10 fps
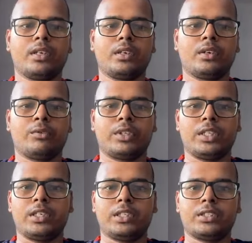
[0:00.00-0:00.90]
whether
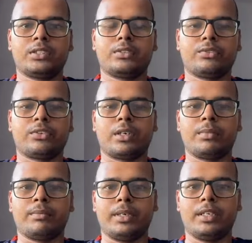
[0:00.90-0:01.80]
it is from a
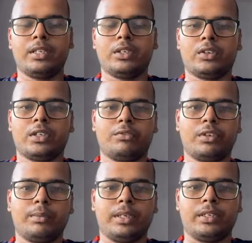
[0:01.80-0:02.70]
male or a
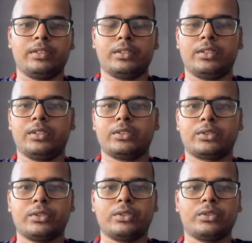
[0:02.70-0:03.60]
female.
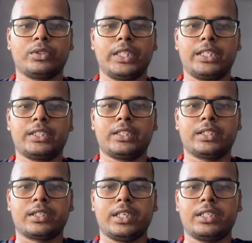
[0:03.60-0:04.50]
So let's
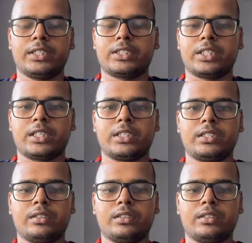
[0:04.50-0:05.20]
get started.